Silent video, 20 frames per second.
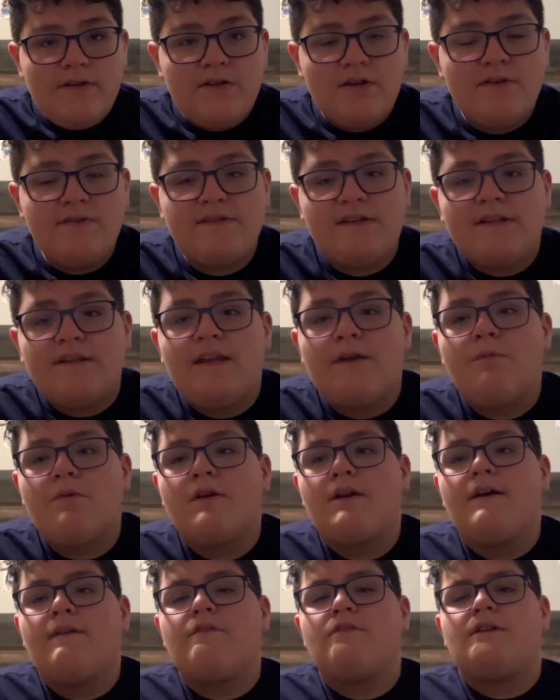turns out they
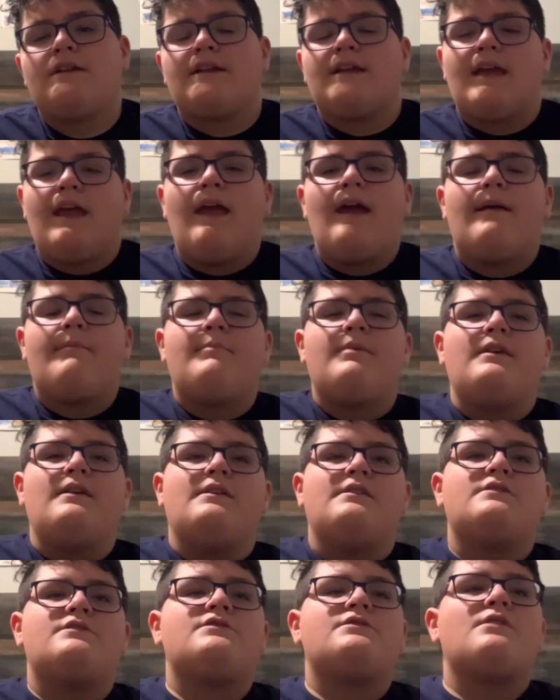were covered in cat
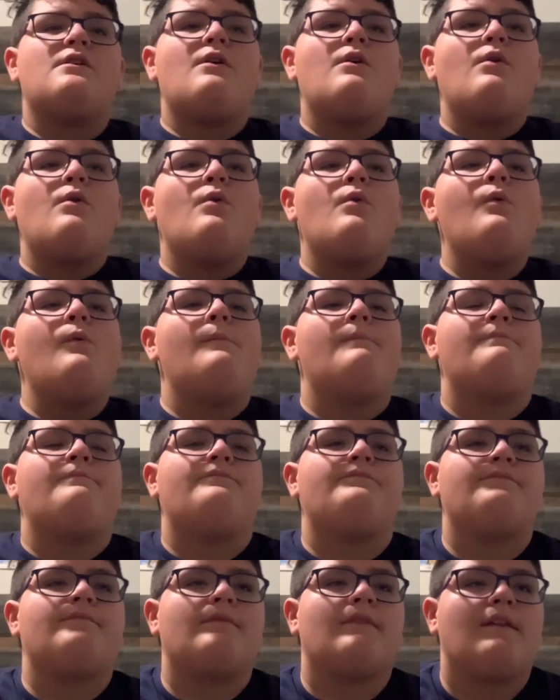pee. So
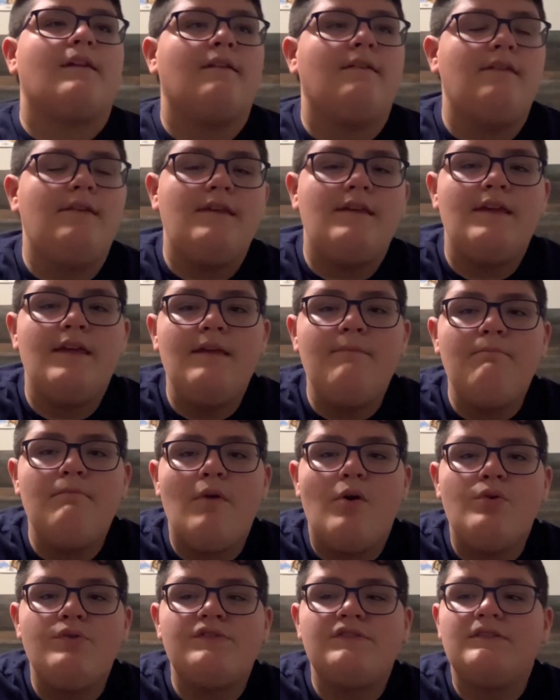
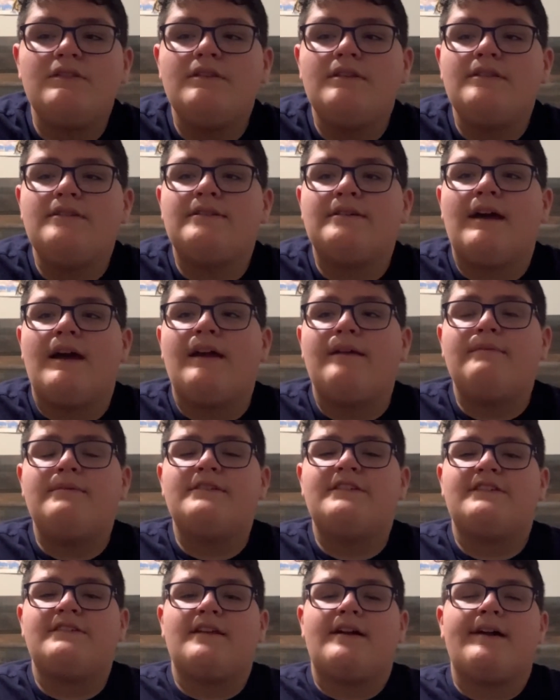most of the time
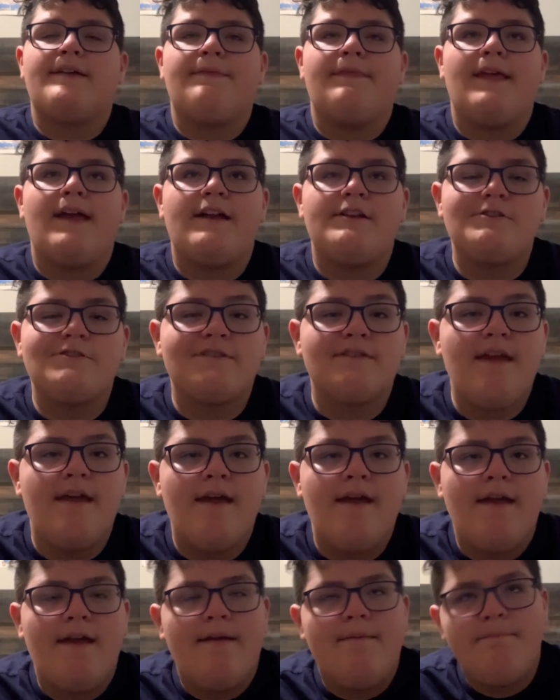it's not that. Just
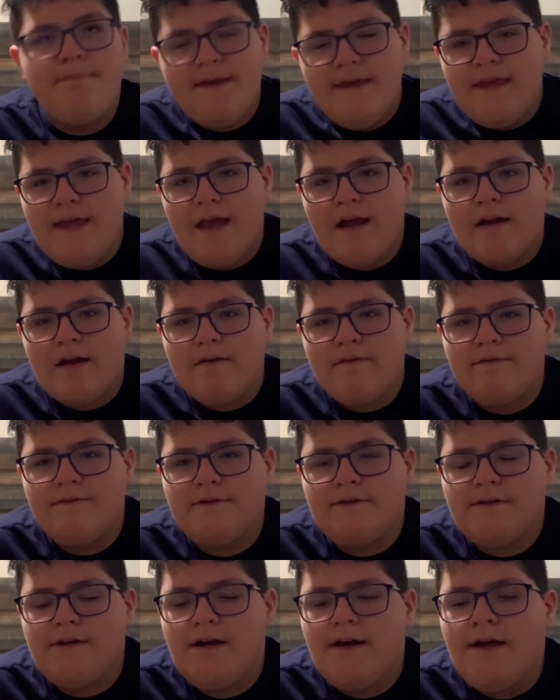be
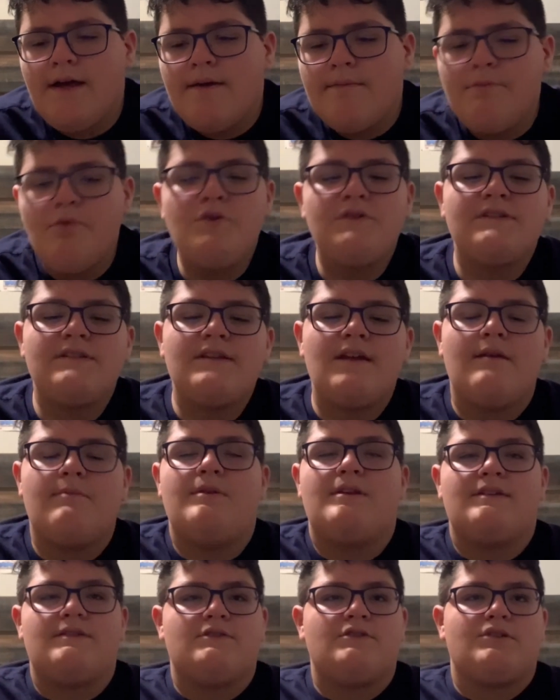careful. Most of the time
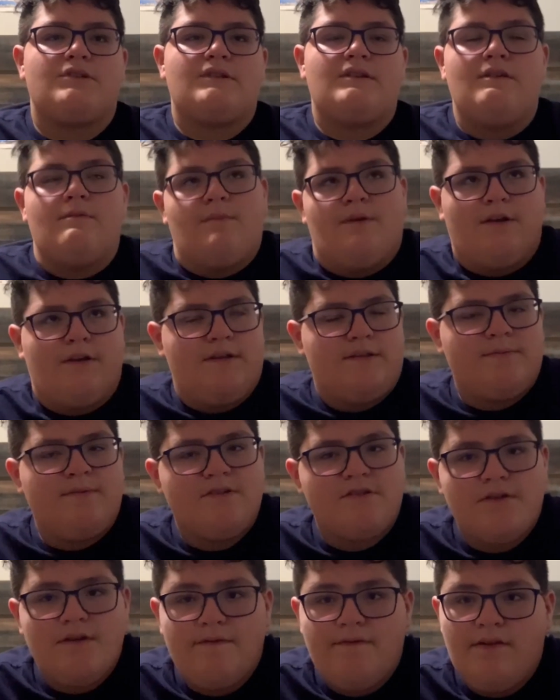it is just humidity,
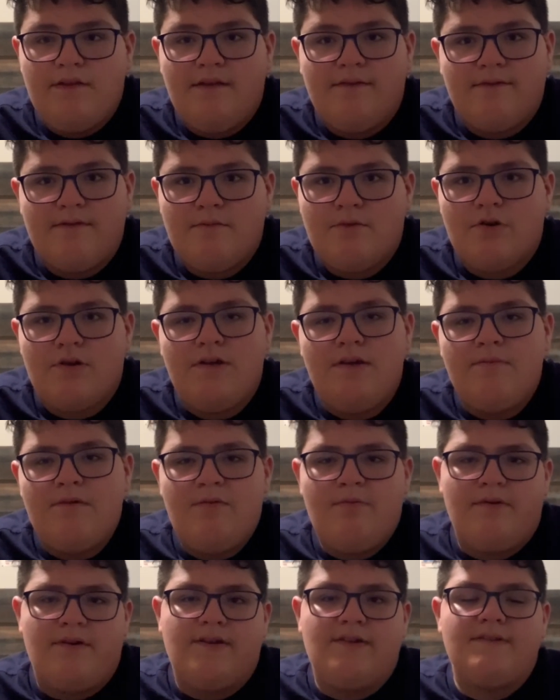especially if you live in a more
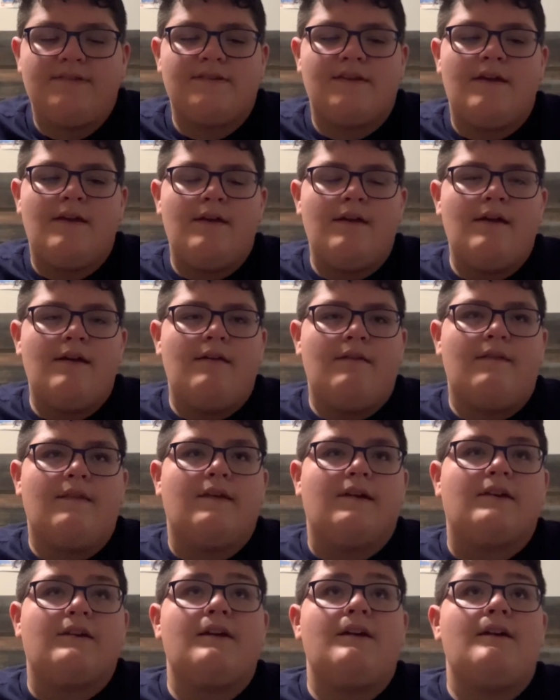humid place
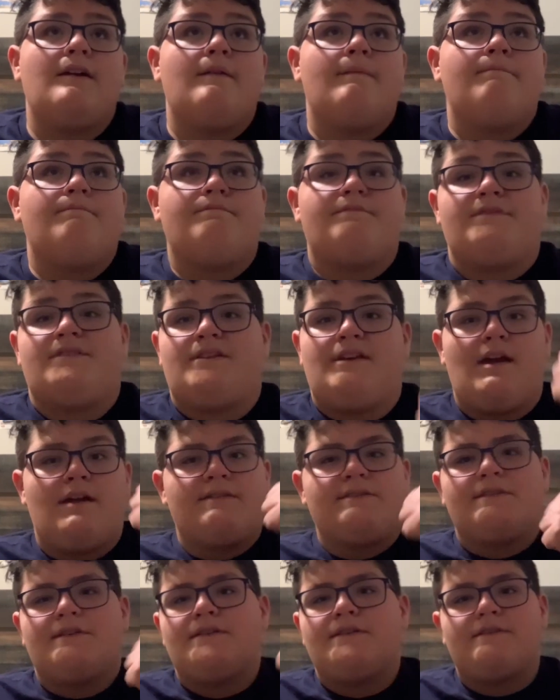like
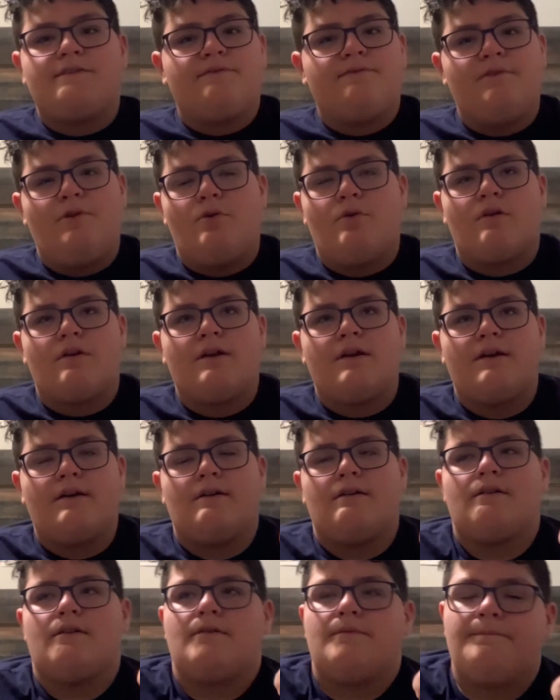Texas,
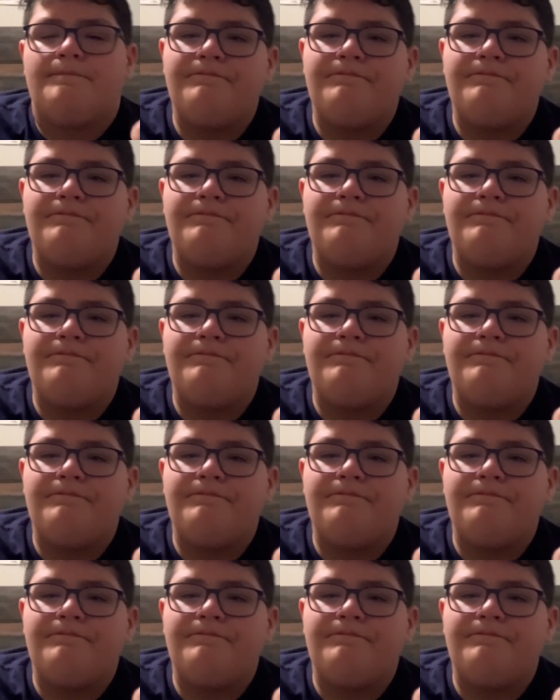Florida,